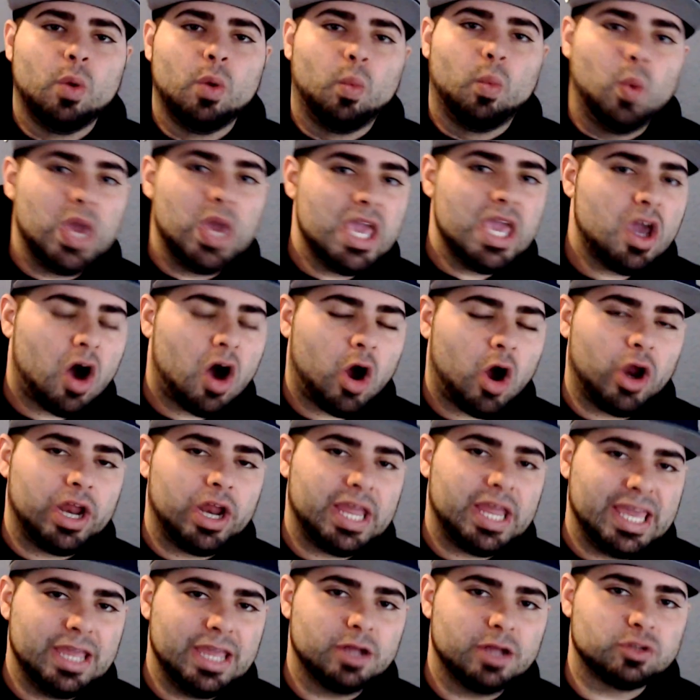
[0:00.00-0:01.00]
We are
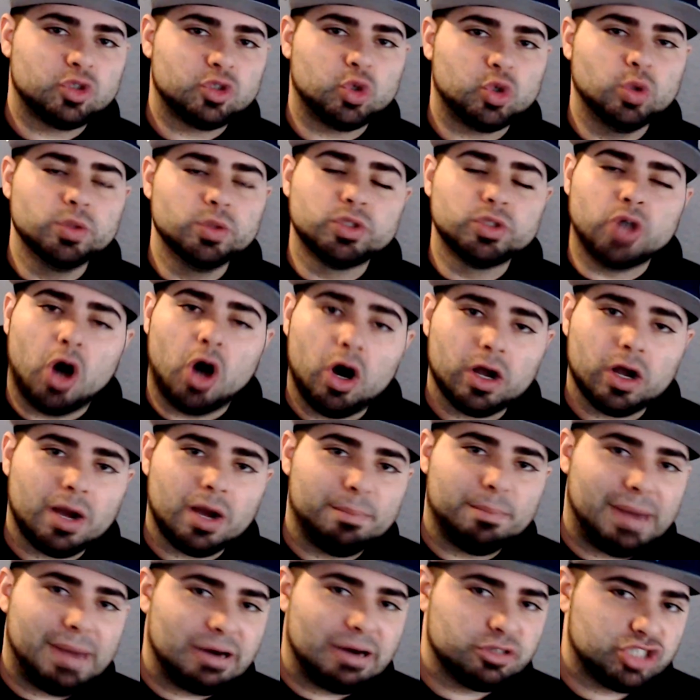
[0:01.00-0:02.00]
here to talk
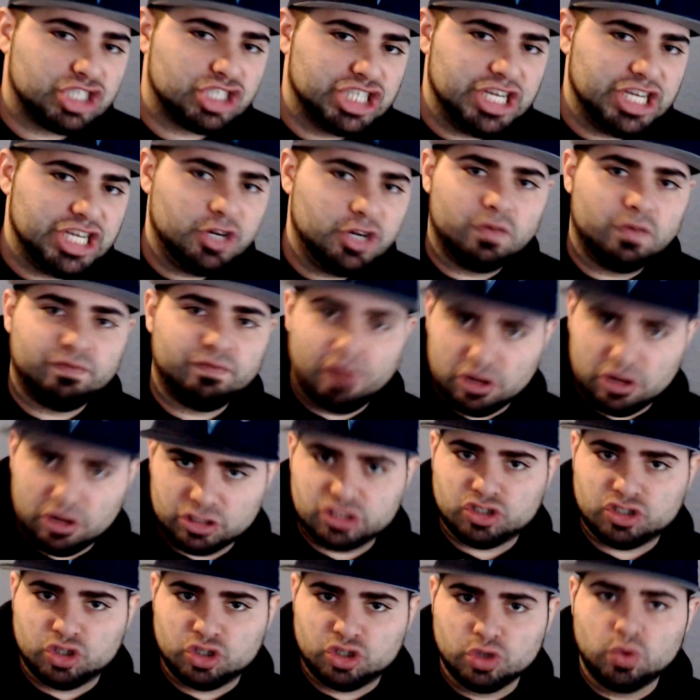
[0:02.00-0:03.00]
about
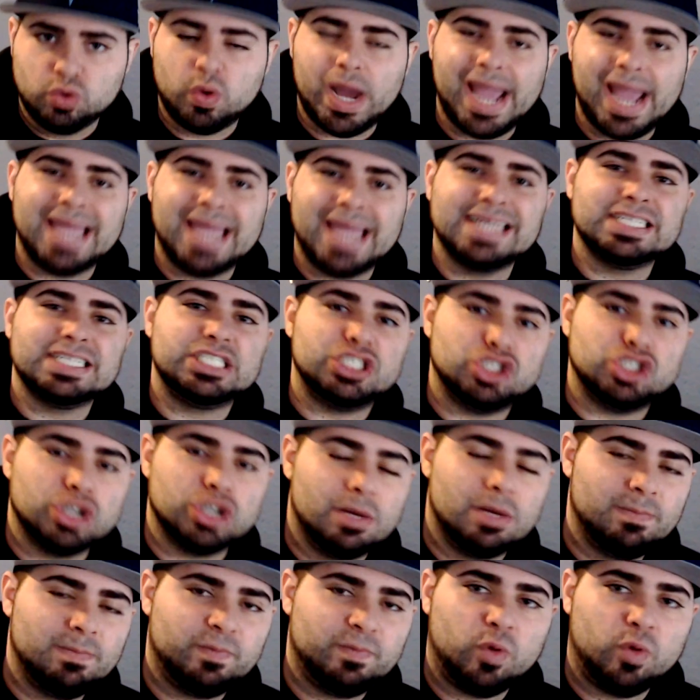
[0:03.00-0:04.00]
Xenoverse 2 and
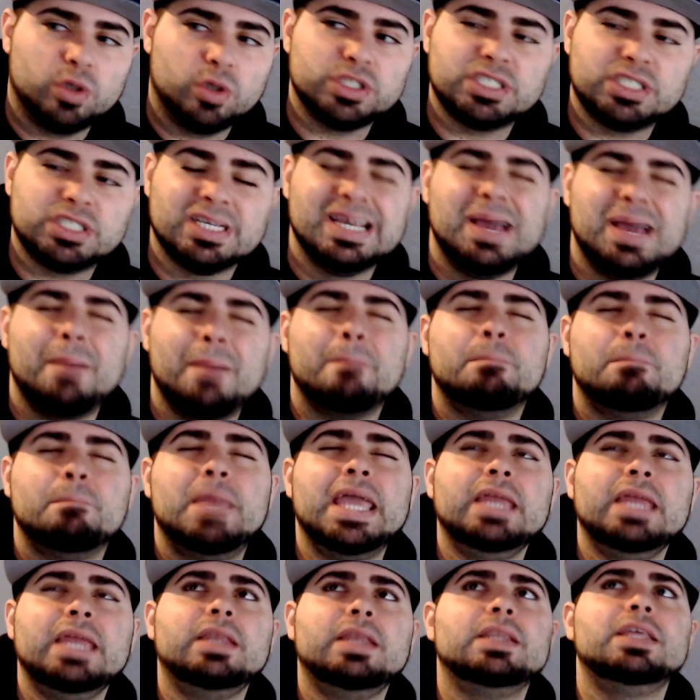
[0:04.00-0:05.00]
Jump Force
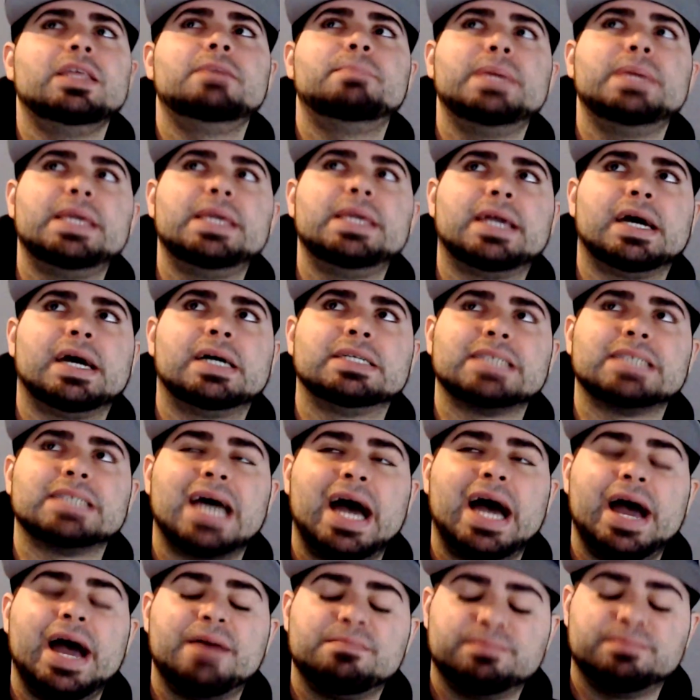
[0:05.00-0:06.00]
mainly because
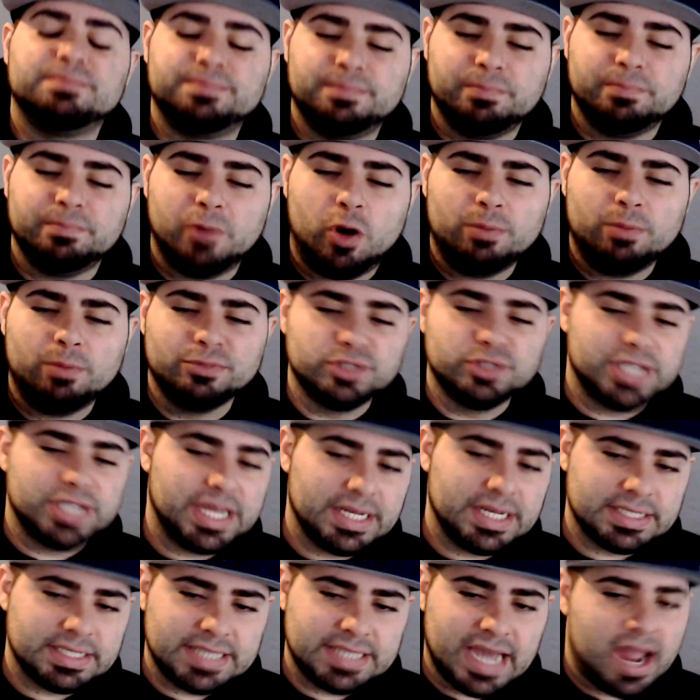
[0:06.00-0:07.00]
I'm almost
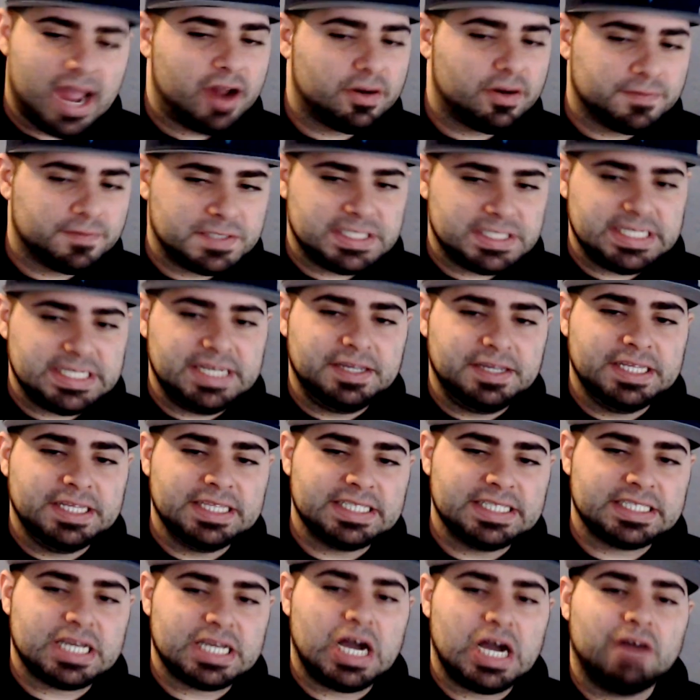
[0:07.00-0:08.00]
getting tired of seeing
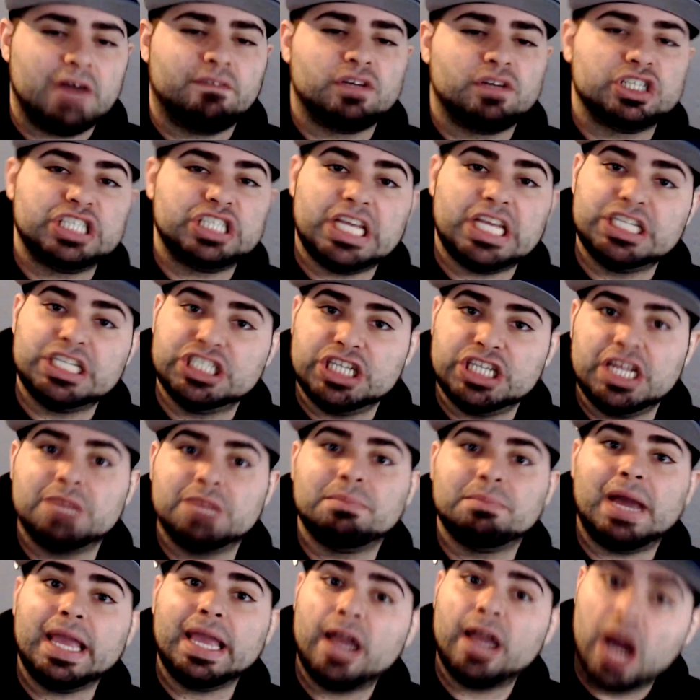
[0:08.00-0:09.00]
this conversation in
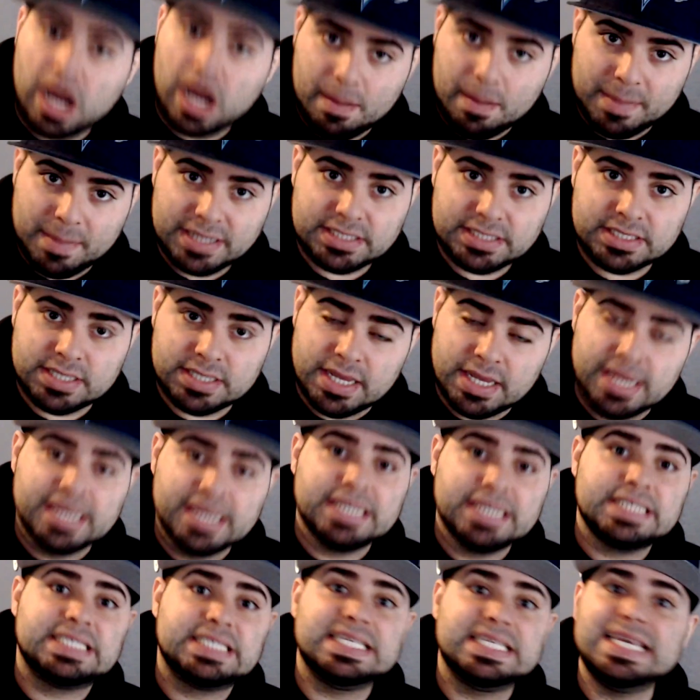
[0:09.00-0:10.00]
my comments,
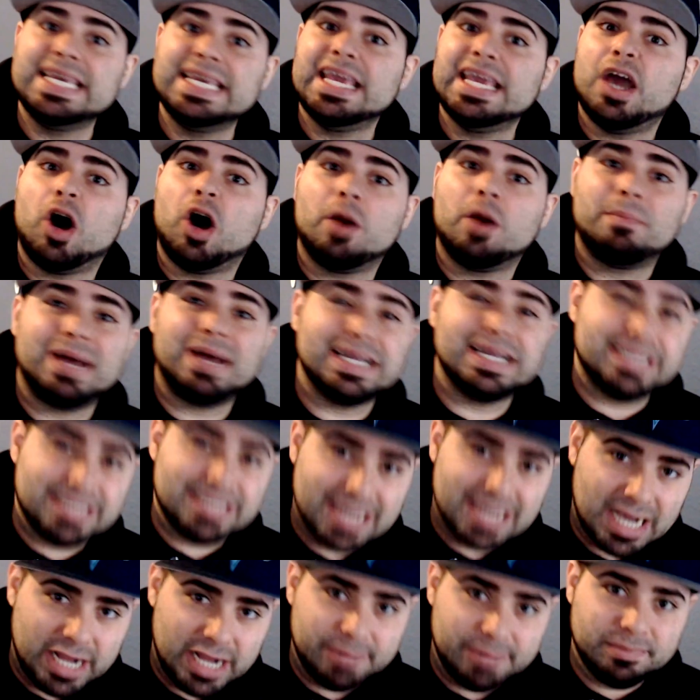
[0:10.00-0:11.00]
seeing it on my
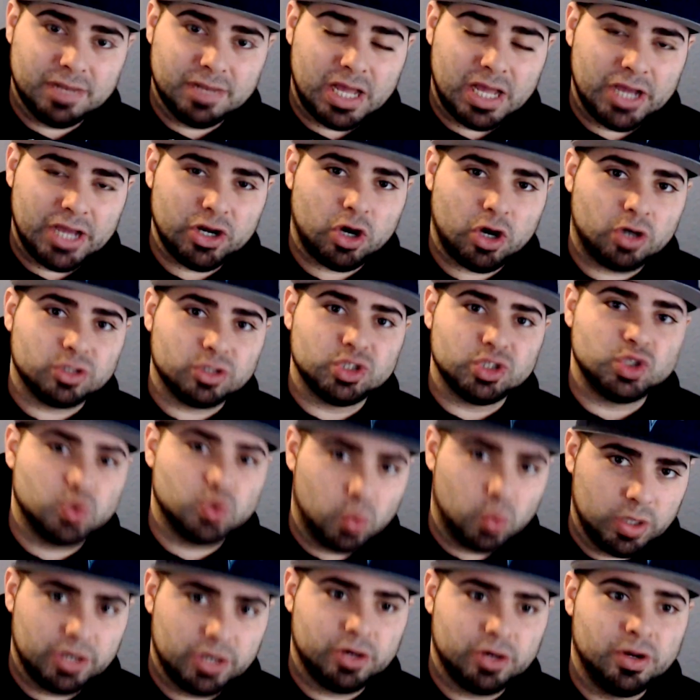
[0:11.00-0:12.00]
timeline on
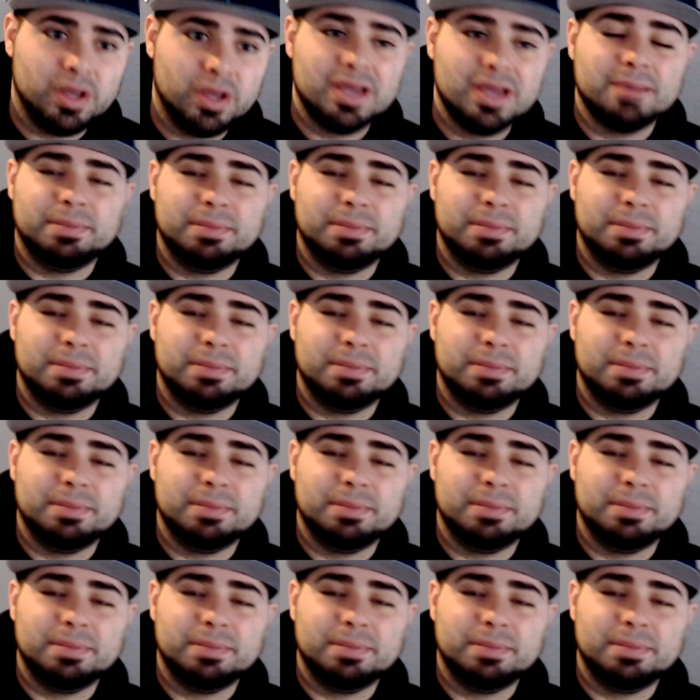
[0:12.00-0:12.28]
Twitter.